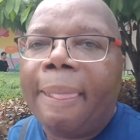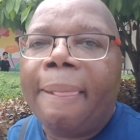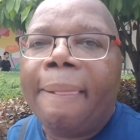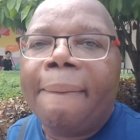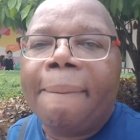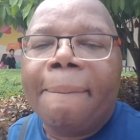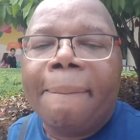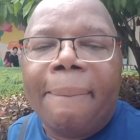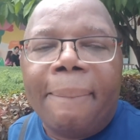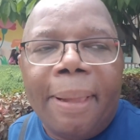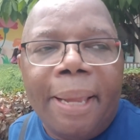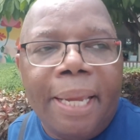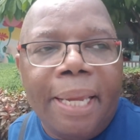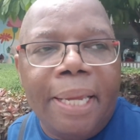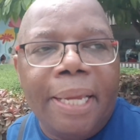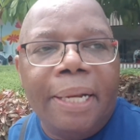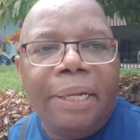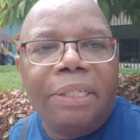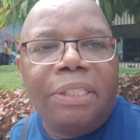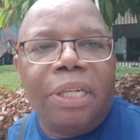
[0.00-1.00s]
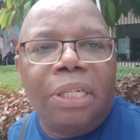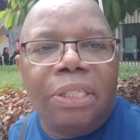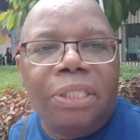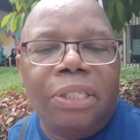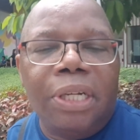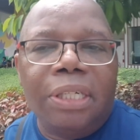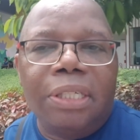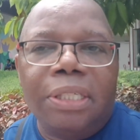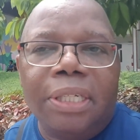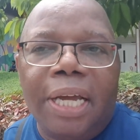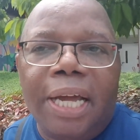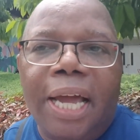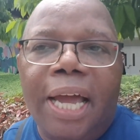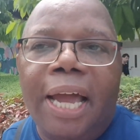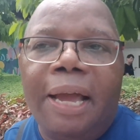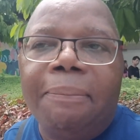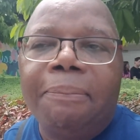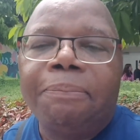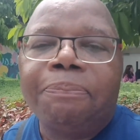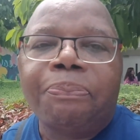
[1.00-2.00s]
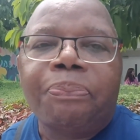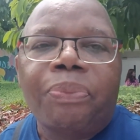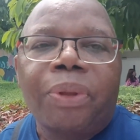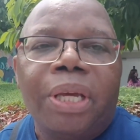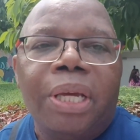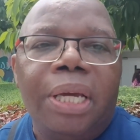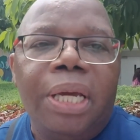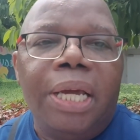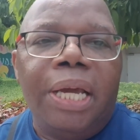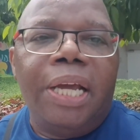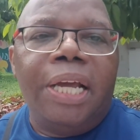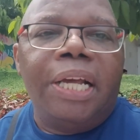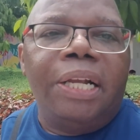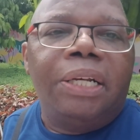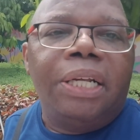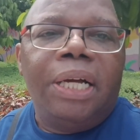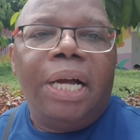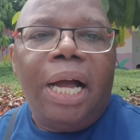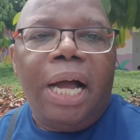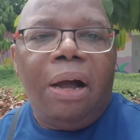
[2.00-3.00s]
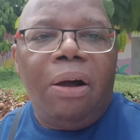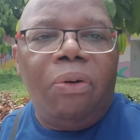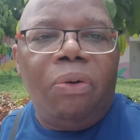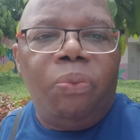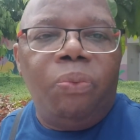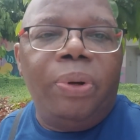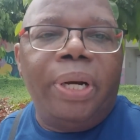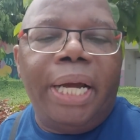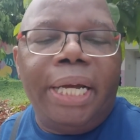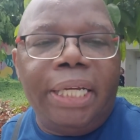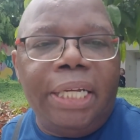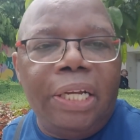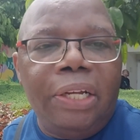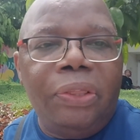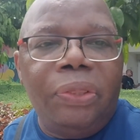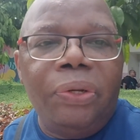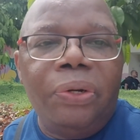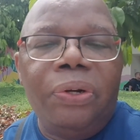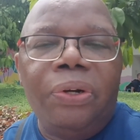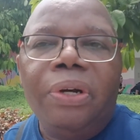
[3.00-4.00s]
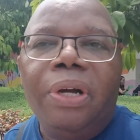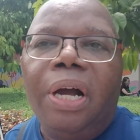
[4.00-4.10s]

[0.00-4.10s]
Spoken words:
at such and such time, and when I get there,